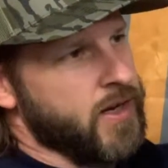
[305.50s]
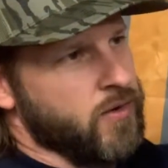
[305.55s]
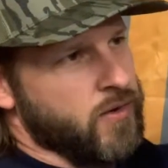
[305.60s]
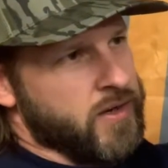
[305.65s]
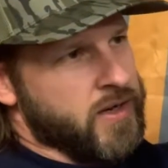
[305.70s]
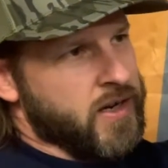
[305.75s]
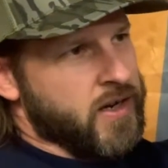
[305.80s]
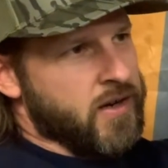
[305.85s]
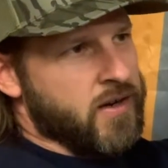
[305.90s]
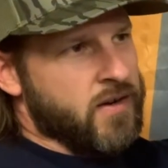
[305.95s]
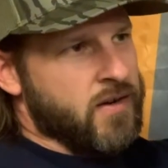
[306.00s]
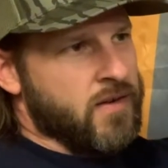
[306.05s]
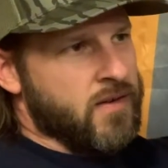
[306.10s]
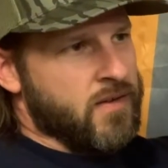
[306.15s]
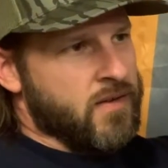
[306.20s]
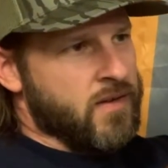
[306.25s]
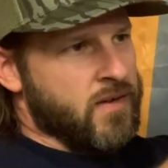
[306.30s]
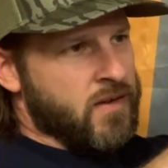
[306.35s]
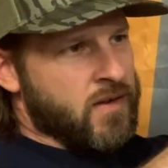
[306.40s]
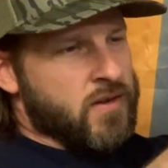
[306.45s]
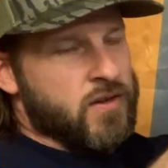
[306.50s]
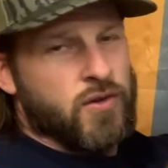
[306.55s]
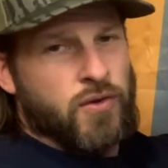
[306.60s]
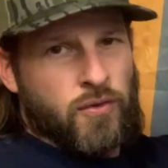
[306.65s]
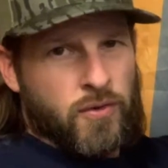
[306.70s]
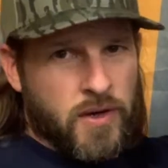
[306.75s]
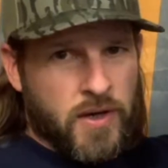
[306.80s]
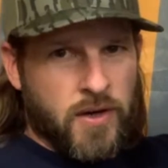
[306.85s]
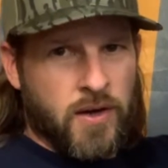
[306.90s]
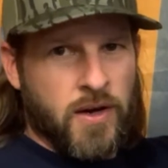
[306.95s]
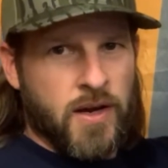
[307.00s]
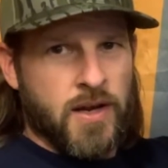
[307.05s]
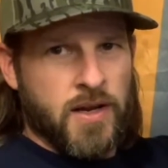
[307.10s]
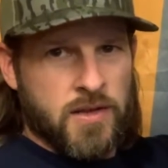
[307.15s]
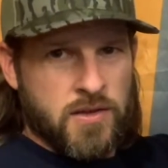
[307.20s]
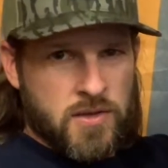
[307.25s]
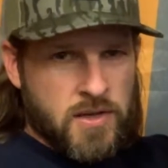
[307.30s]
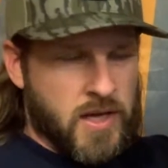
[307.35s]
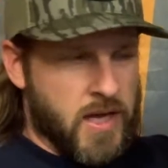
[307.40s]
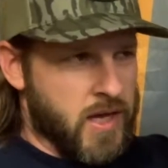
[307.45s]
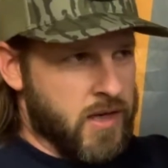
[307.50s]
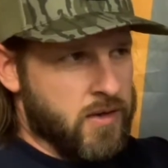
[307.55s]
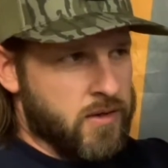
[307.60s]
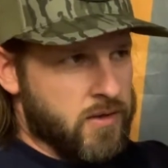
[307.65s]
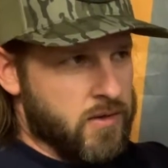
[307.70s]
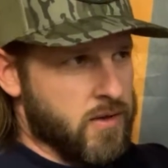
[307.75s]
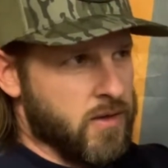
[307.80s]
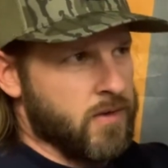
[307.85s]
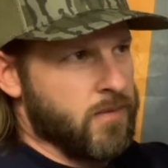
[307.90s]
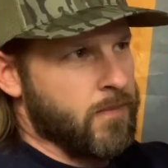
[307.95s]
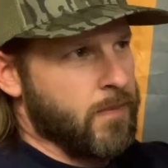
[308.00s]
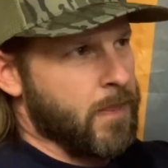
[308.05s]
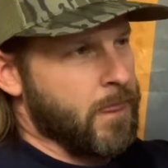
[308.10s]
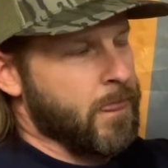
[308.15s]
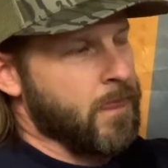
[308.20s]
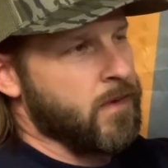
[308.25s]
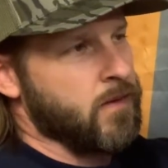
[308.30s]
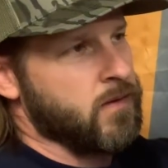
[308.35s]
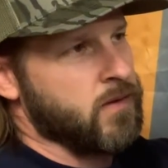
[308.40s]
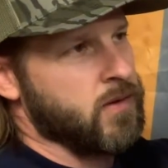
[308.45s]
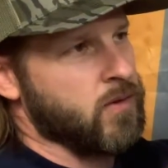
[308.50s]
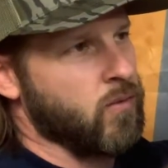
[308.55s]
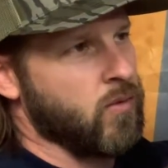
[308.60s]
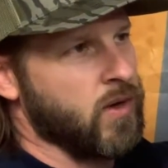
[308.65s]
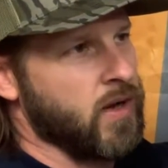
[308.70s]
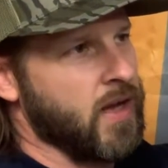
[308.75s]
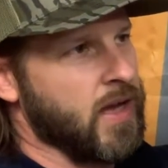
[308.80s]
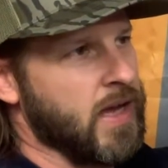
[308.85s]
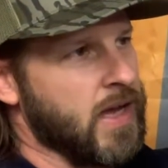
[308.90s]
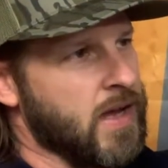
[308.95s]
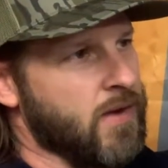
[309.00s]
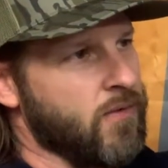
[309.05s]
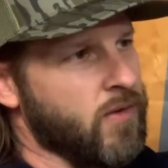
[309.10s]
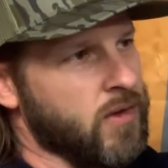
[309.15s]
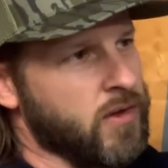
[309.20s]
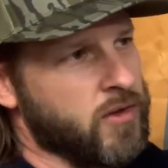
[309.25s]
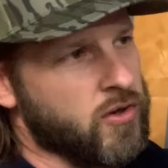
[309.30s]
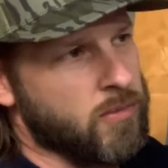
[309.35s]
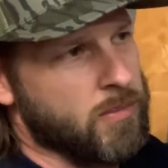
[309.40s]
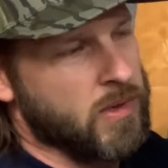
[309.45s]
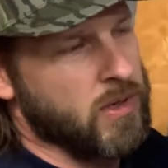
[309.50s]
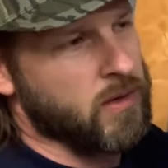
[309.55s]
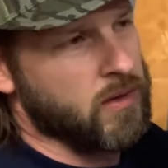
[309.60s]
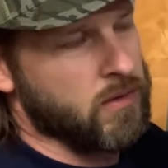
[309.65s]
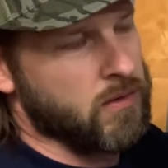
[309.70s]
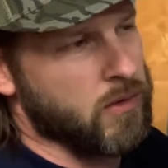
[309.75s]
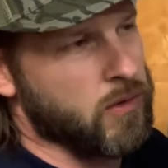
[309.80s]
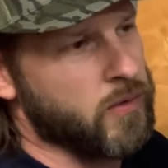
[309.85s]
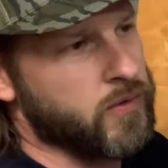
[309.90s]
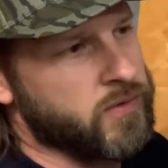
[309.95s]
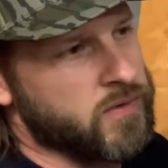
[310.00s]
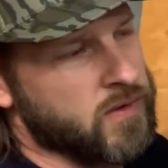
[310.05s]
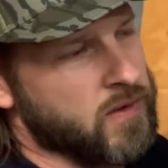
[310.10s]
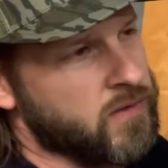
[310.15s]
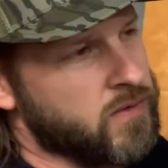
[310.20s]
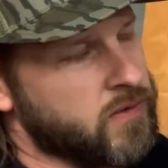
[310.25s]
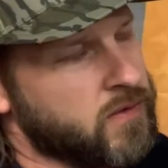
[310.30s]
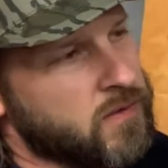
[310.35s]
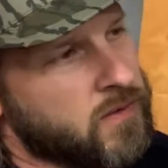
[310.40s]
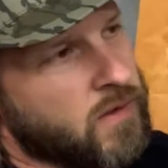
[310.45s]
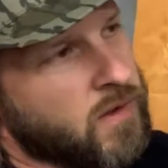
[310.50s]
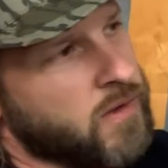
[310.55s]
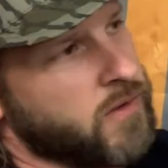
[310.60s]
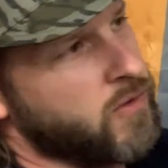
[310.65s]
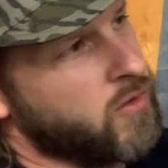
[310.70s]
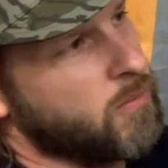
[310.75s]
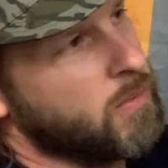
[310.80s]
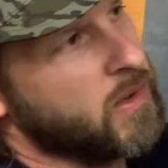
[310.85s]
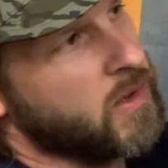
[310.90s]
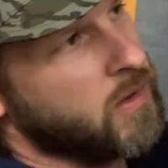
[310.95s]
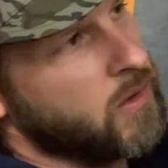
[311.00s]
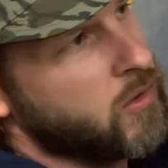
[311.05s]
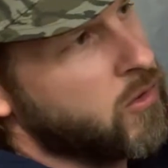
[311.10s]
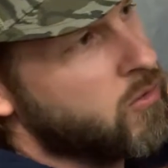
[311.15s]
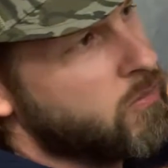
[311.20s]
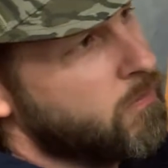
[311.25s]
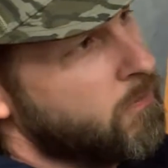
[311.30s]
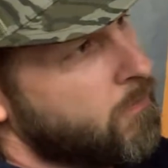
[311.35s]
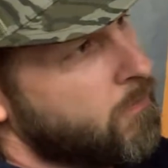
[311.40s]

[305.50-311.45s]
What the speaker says: on here, you'll regret it. You can't hook. You want to have a little bit of looseness, a little bit of loop